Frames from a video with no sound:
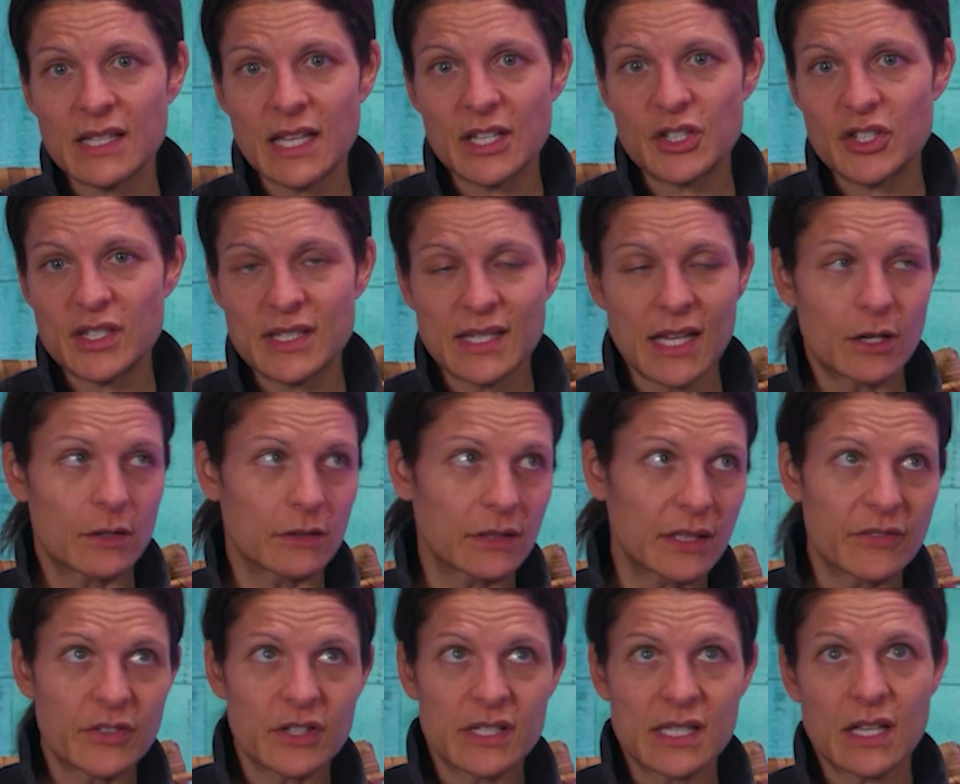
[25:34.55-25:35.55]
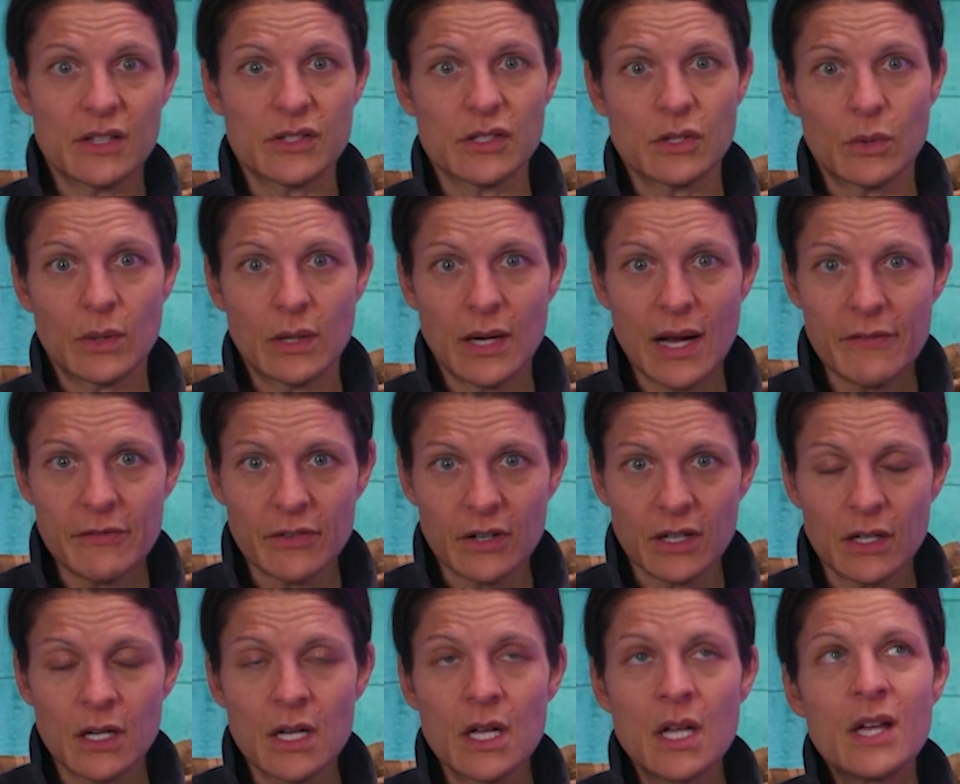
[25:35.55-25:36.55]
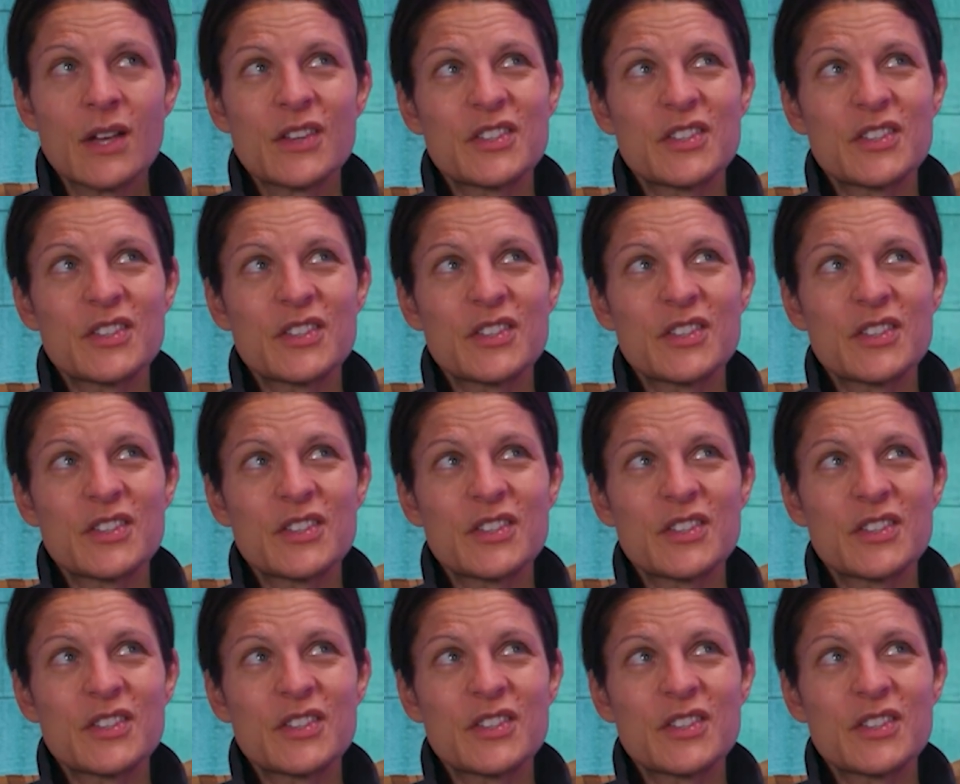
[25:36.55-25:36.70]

let's just say, or liver cells or wherever.